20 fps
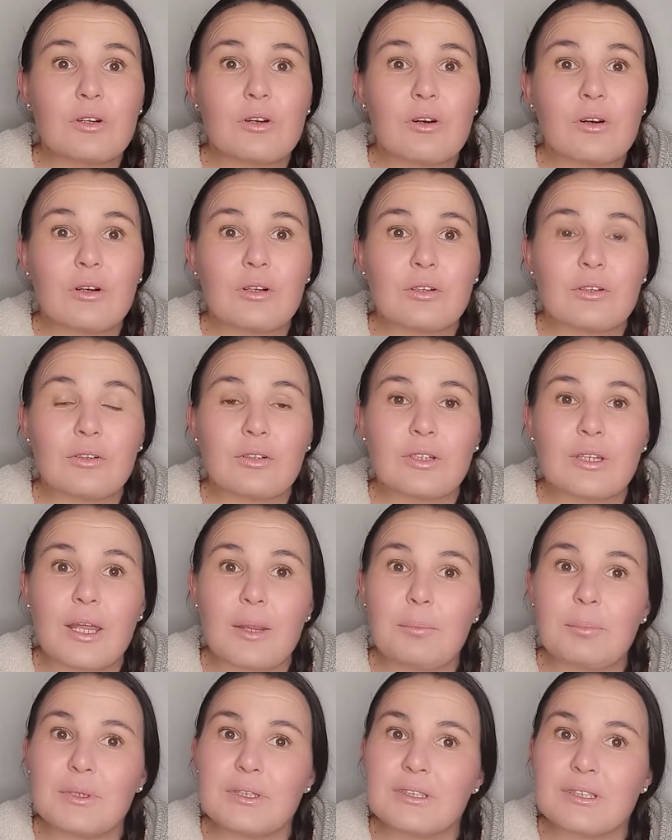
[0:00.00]
are on
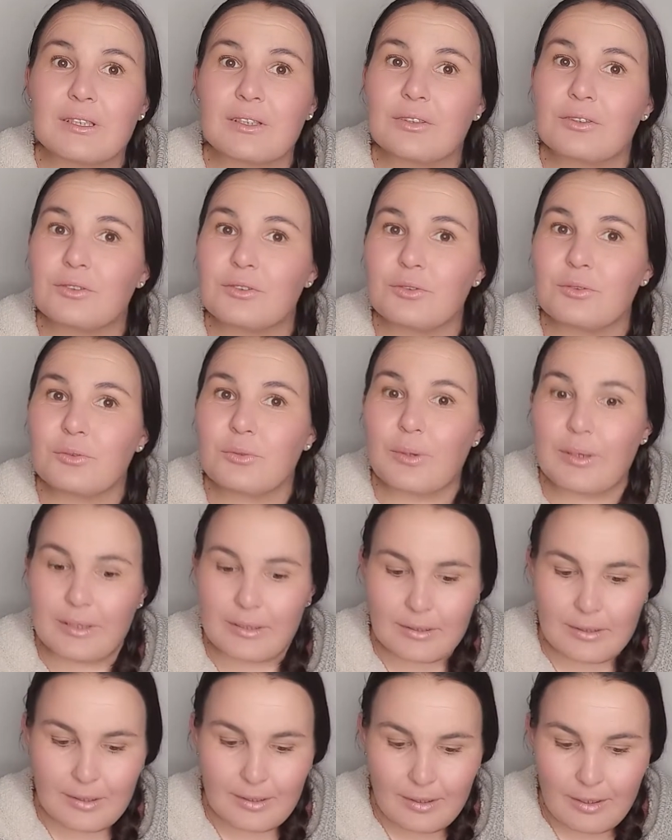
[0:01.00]
episode
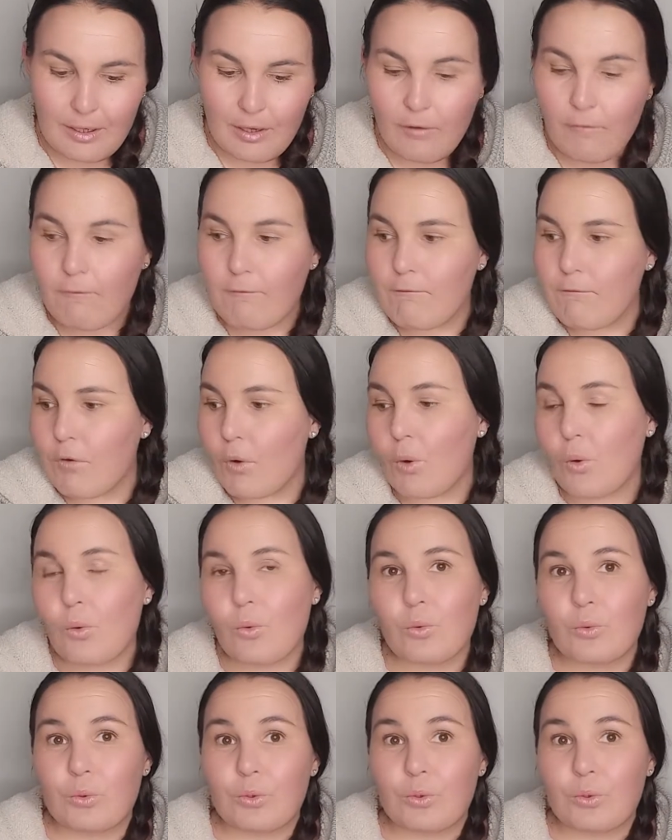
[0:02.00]
24.